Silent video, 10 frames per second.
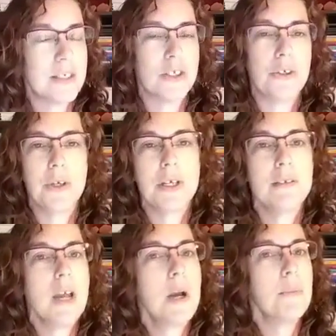So you
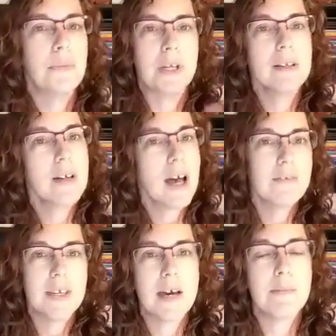can bring your
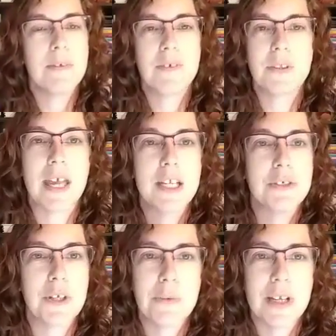coffee cup if you like,
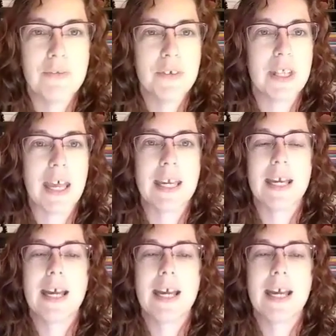drink whatever you like,